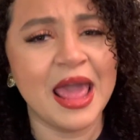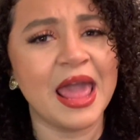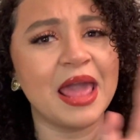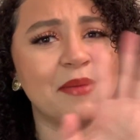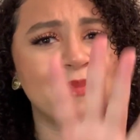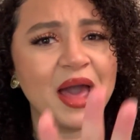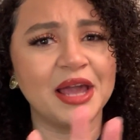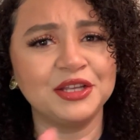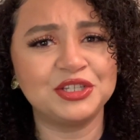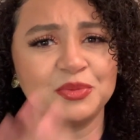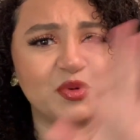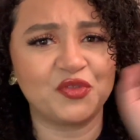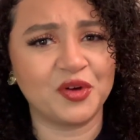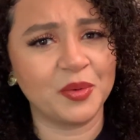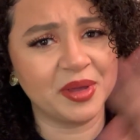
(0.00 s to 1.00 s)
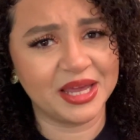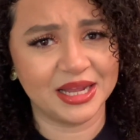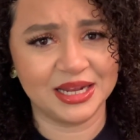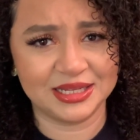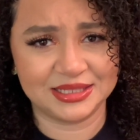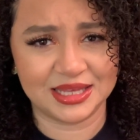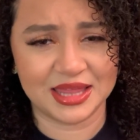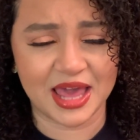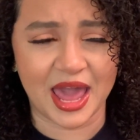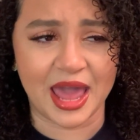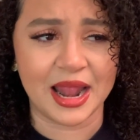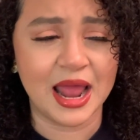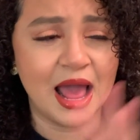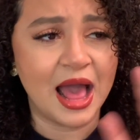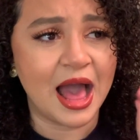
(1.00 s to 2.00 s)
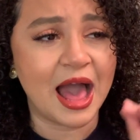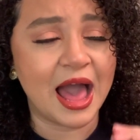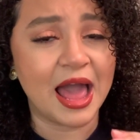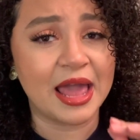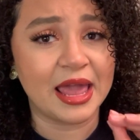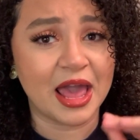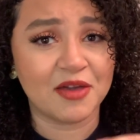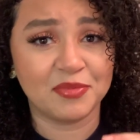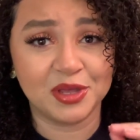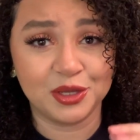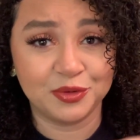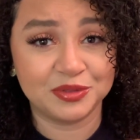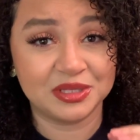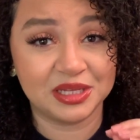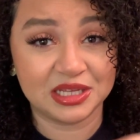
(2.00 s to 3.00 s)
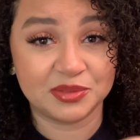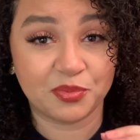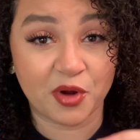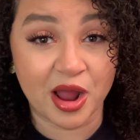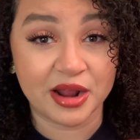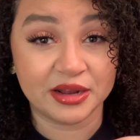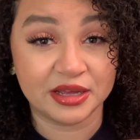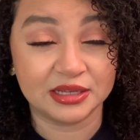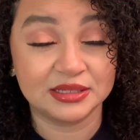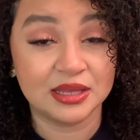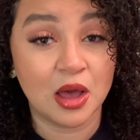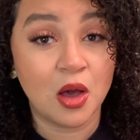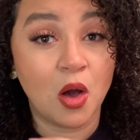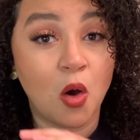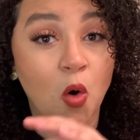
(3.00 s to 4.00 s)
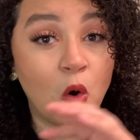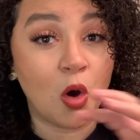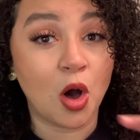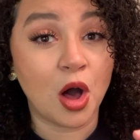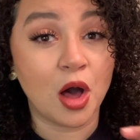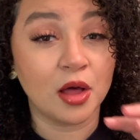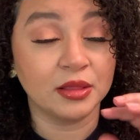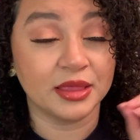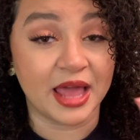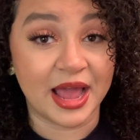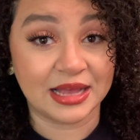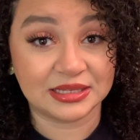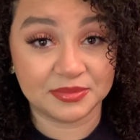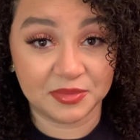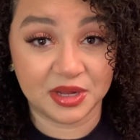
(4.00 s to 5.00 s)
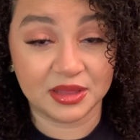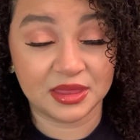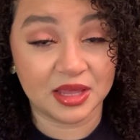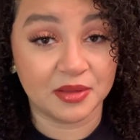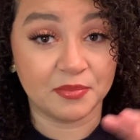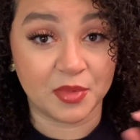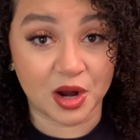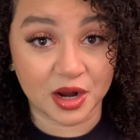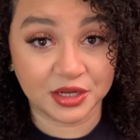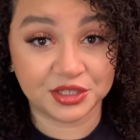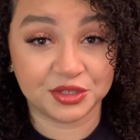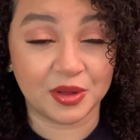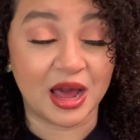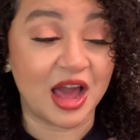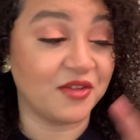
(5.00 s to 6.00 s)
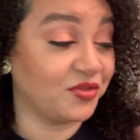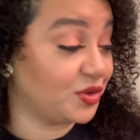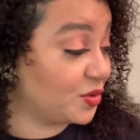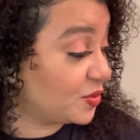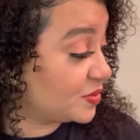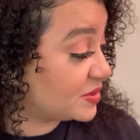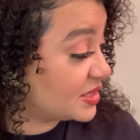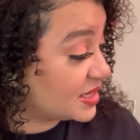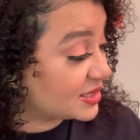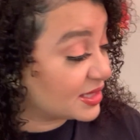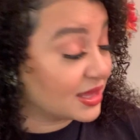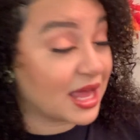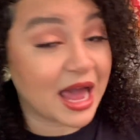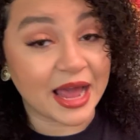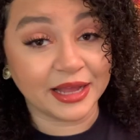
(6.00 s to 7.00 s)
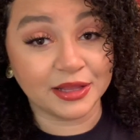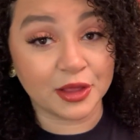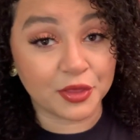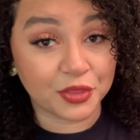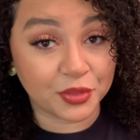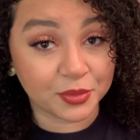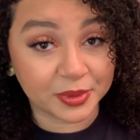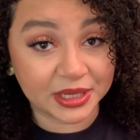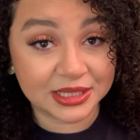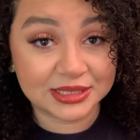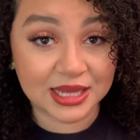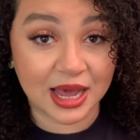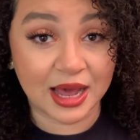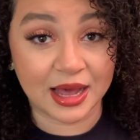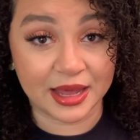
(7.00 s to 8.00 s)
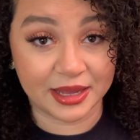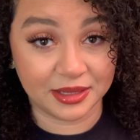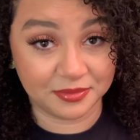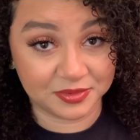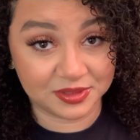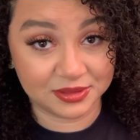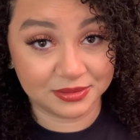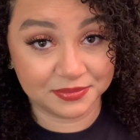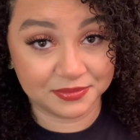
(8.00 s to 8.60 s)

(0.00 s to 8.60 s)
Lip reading: And mind you, before we get into that, I have been using these products all last month in March. So I've used this line 3 times.